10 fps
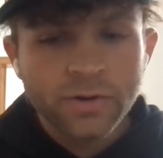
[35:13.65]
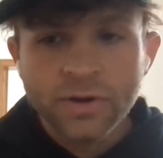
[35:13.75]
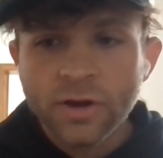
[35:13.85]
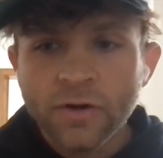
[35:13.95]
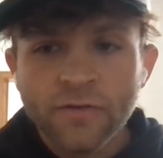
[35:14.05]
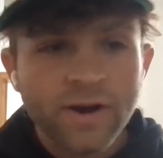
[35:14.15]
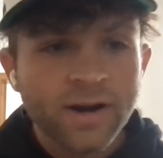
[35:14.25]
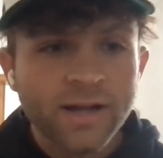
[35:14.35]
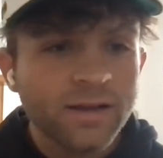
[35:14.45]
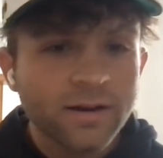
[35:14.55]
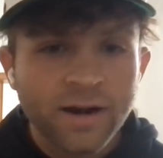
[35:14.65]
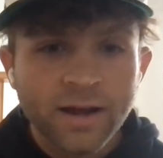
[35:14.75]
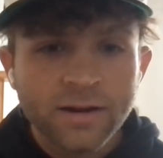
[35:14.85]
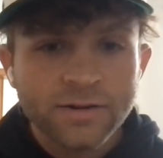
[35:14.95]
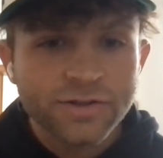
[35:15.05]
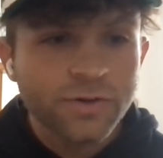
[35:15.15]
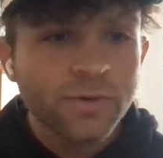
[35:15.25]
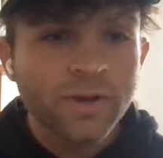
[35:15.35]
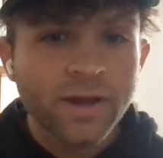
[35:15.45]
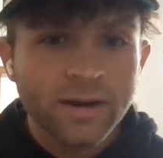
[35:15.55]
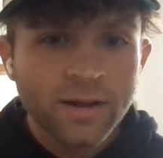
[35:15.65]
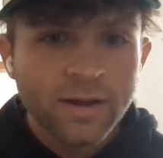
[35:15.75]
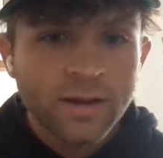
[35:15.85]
you can go find it on the internet. Just Google it.